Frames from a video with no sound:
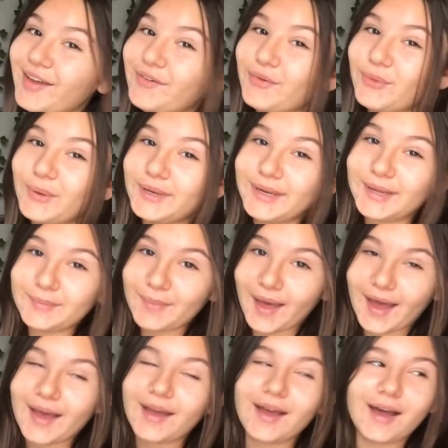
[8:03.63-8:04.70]
everyone, I'm
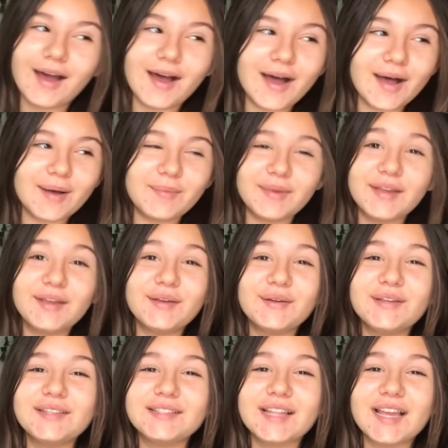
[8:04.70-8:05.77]
back. It
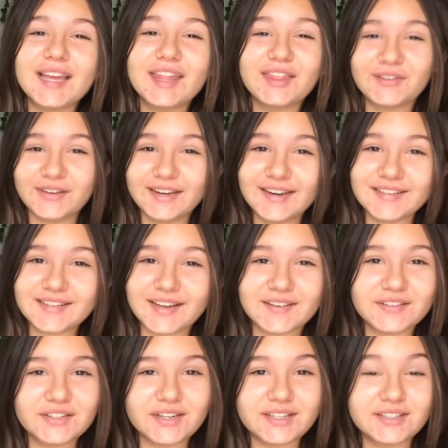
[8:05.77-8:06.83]
was like 3 days
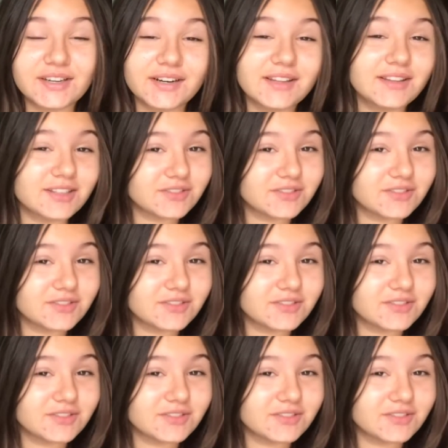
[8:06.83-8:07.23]
after I started this